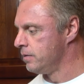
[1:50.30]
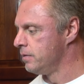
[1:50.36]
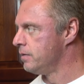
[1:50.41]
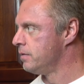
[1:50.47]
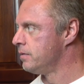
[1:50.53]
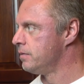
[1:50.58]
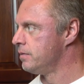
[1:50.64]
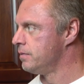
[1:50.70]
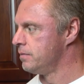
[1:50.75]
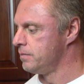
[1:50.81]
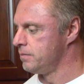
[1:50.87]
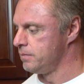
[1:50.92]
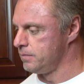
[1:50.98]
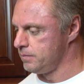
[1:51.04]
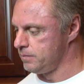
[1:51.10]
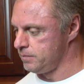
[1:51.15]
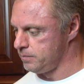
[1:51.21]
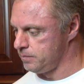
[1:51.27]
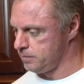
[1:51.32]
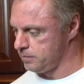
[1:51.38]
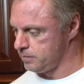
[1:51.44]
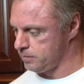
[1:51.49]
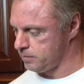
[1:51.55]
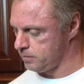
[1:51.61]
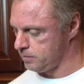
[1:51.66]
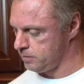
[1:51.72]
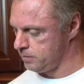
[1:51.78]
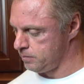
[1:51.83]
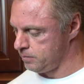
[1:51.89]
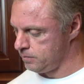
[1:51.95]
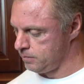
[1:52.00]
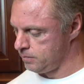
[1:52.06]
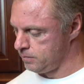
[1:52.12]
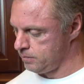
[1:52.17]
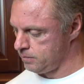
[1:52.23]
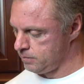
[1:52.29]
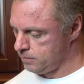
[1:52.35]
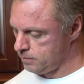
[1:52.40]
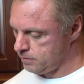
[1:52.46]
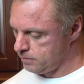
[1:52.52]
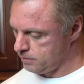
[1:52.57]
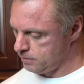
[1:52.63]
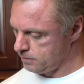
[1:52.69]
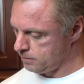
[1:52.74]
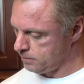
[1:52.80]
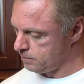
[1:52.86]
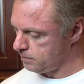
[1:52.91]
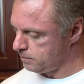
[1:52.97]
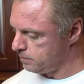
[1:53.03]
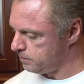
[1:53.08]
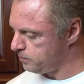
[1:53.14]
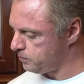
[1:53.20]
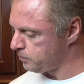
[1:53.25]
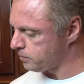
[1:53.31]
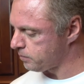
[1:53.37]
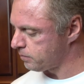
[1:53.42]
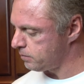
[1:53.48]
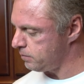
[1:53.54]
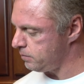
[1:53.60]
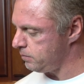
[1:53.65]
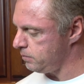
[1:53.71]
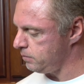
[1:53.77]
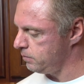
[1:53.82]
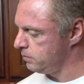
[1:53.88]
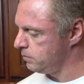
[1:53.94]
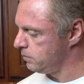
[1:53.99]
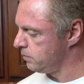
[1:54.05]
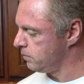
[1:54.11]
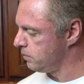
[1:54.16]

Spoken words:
(not speaking)